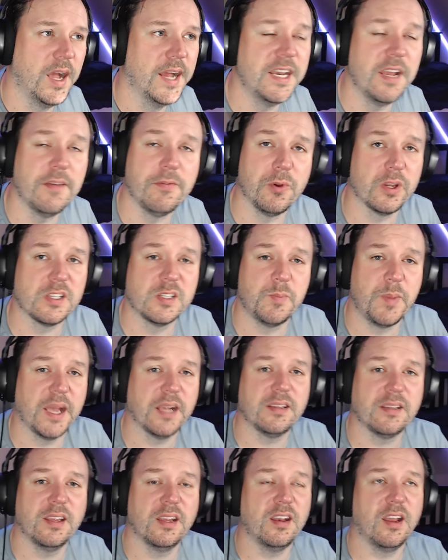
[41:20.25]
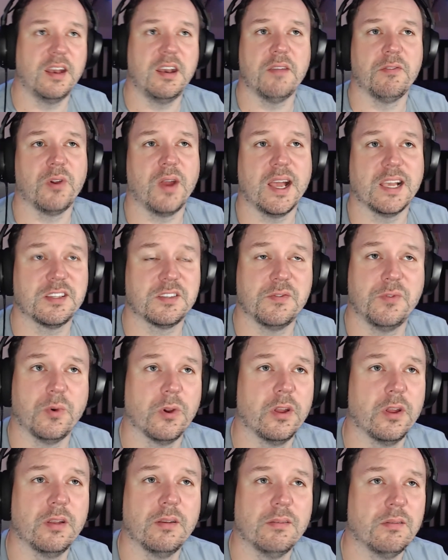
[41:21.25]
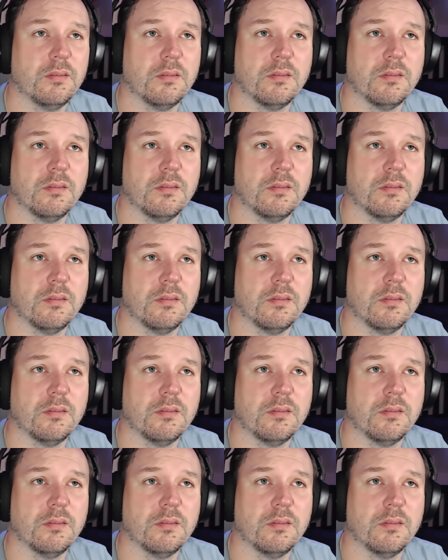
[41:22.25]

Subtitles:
never expect it and I never ask for it.